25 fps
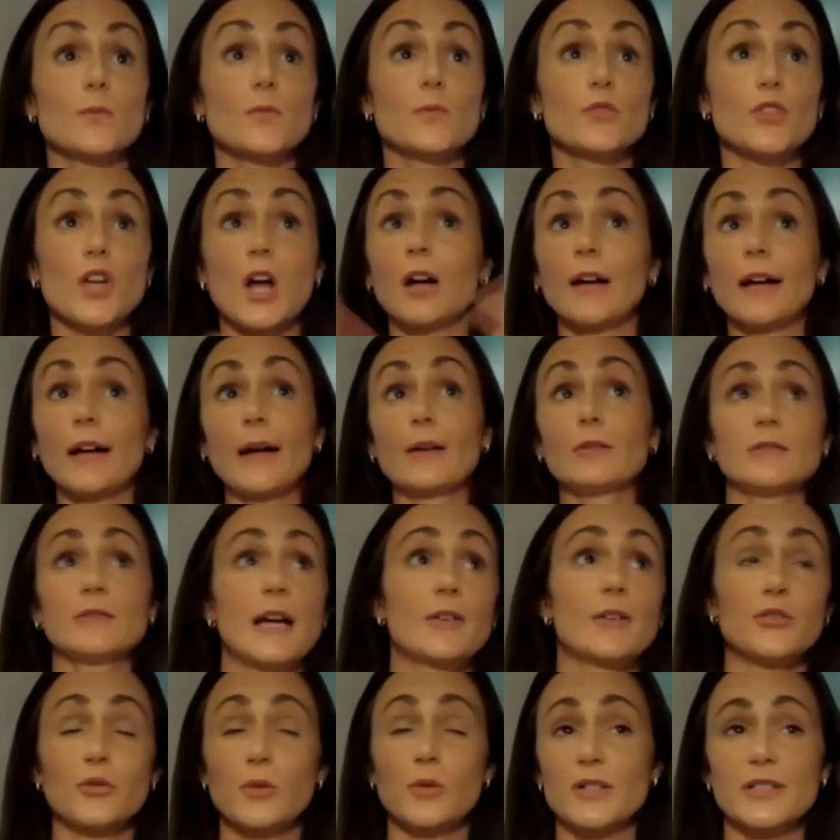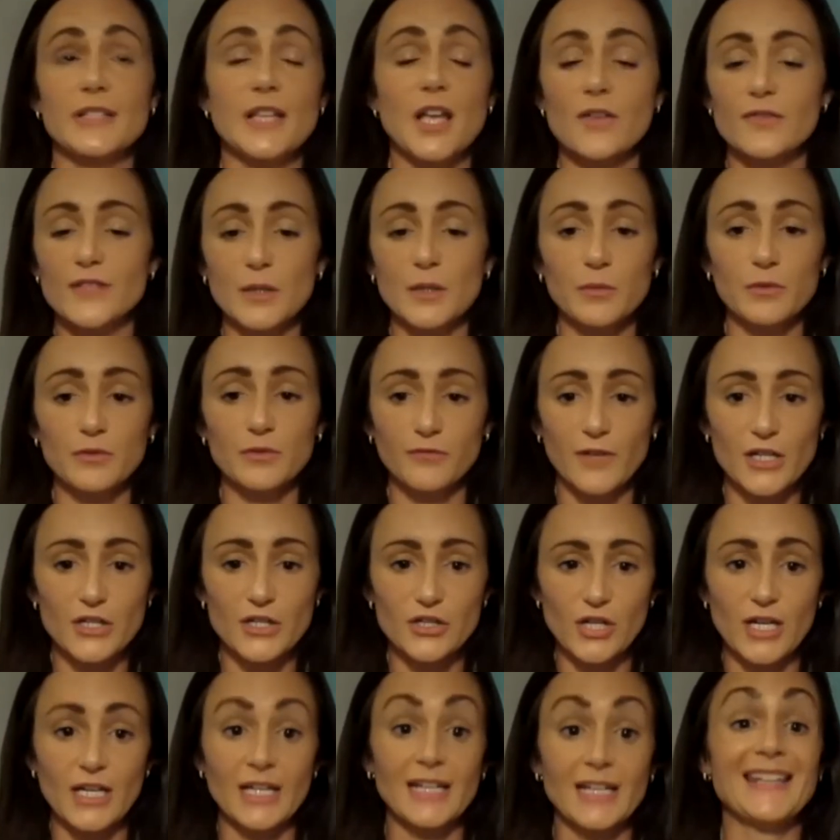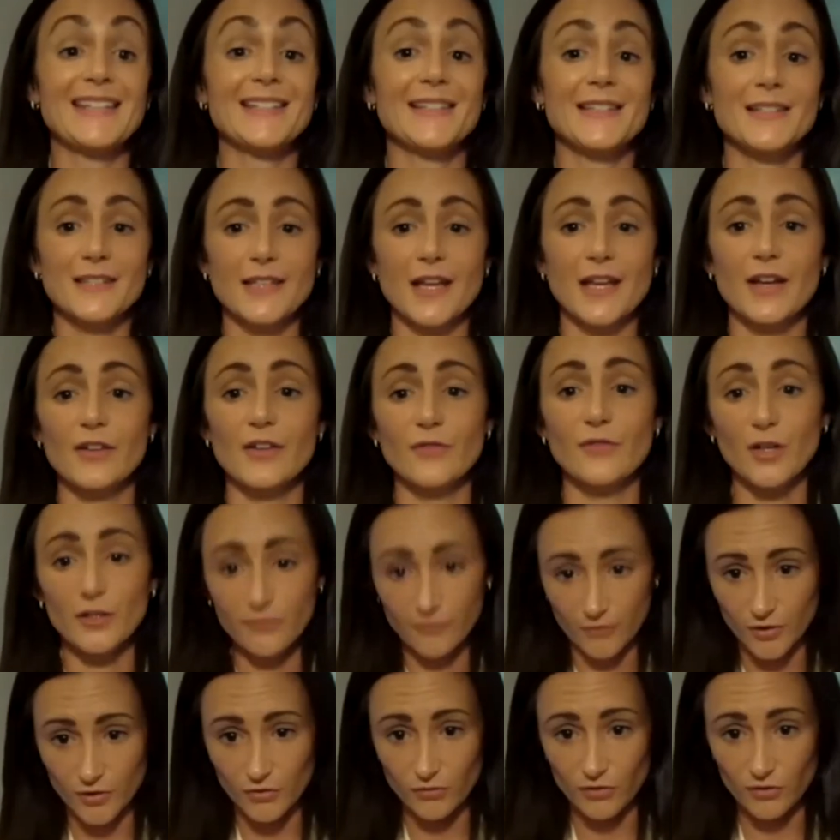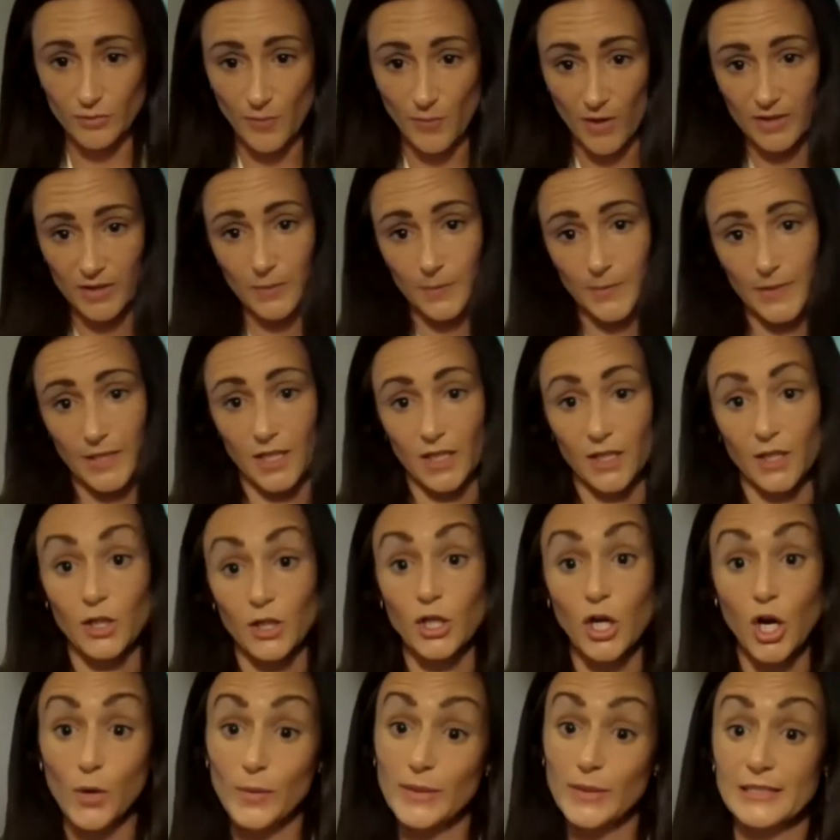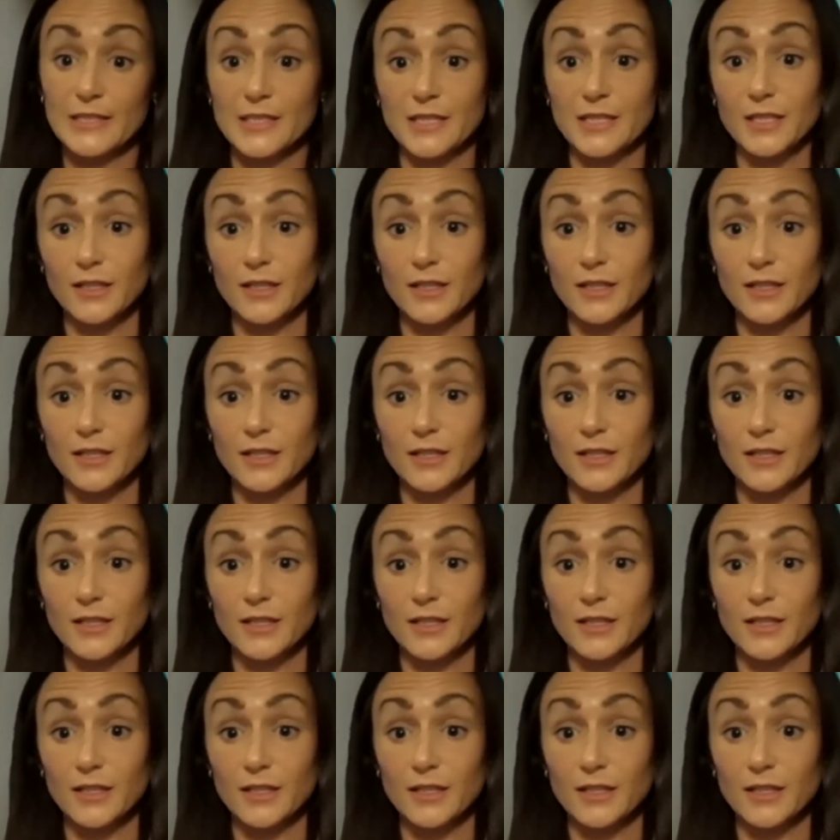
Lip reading: talk out loud to ourselves like we're frustrated, instead of our first response being going